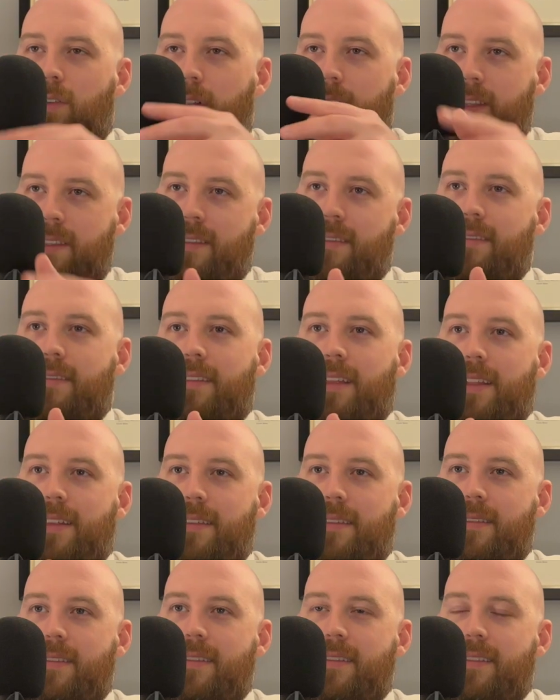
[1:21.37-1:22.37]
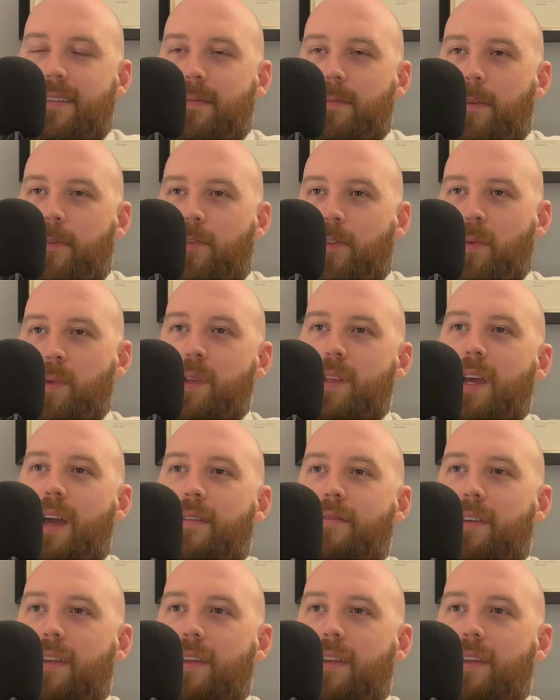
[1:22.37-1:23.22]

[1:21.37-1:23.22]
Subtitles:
let's before we dive